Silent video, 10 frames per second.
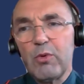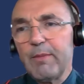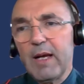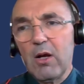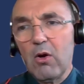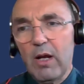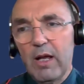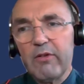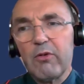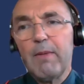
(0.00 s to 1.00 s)
with my
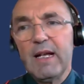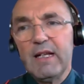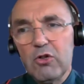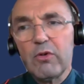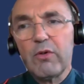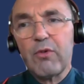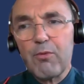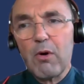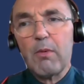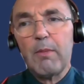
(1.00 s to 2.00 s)
colleagues, magnitude of the
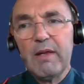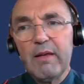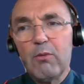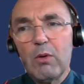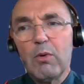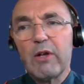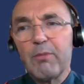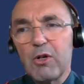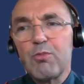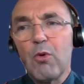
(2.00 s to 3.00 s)
problem is,
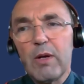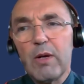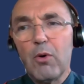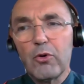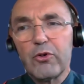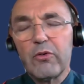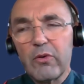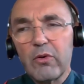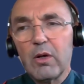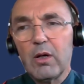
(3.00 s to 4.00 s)
was much more important
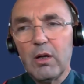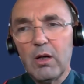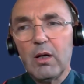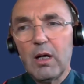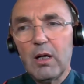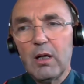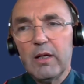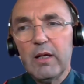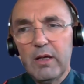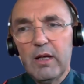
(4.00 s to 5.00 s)
uh, uh
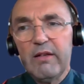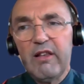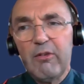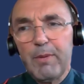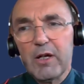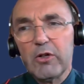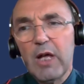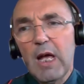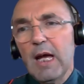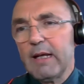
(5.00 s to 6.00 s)
in this
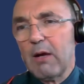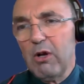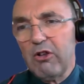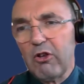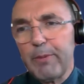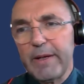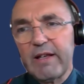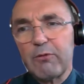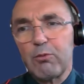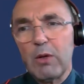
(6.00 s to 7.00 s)
period. And I would suspect
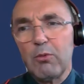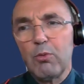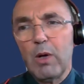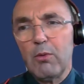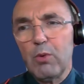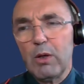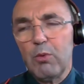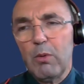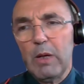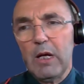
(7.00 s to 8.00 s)
that when,
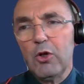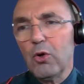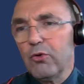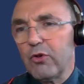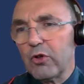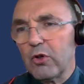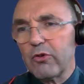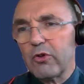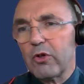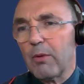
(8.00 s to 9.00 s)
when we will know the,
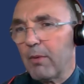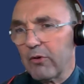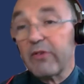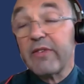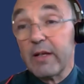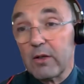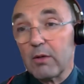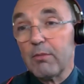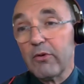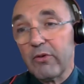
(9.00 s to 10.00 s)
the numbers, their
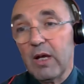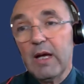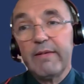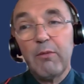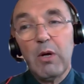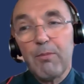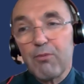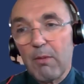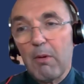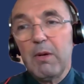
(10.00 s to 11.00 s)
numbers, they will
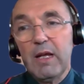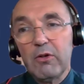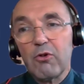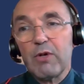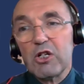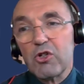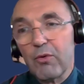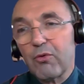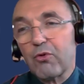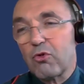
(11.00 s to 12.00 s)
probably in the range
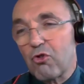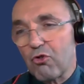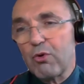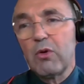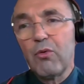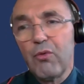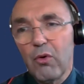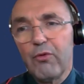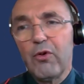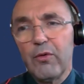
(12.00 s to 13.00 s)
of three to
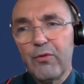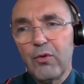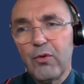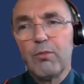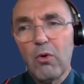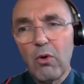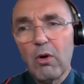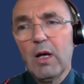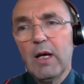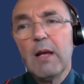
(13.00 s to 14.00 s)
four fold
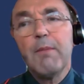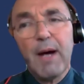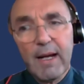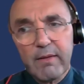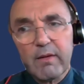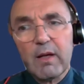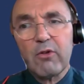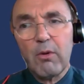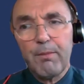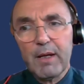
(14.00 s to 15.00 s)
more impact as
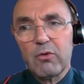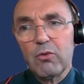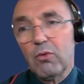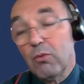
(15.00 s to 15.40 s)
compared to